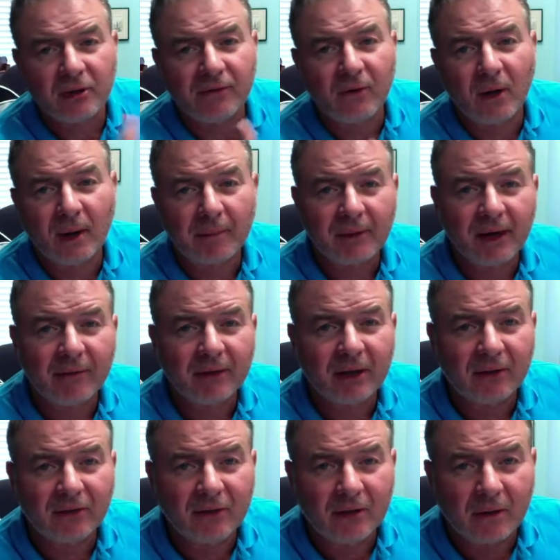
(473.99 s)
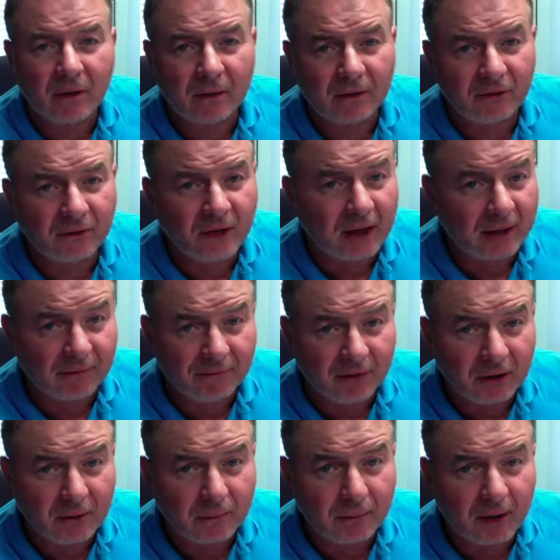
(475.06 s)
If you happen to have an SD card and it's not
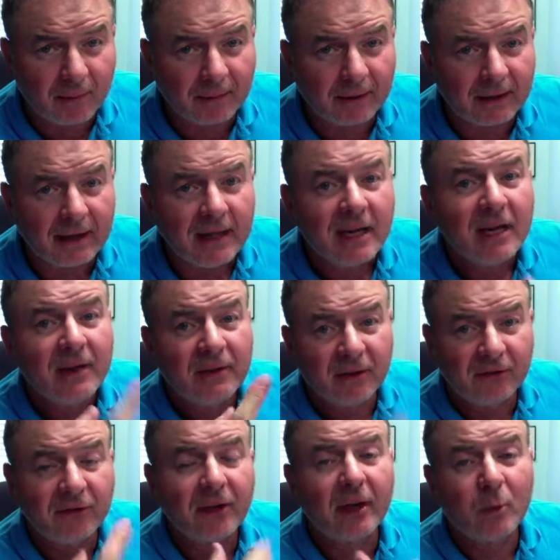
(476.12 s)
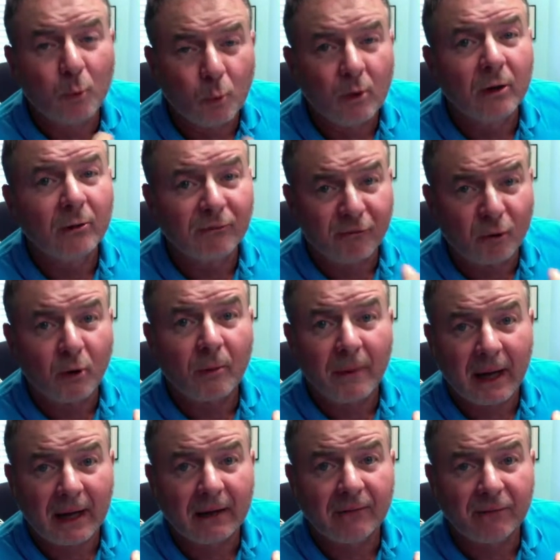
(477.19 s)
configured properly, this thing will
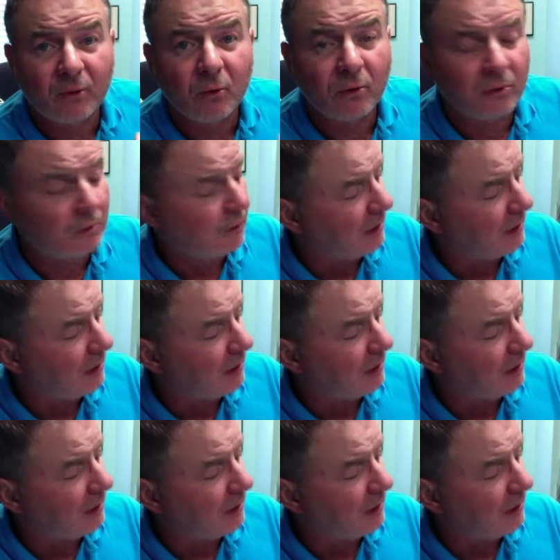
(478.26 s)
format it for you.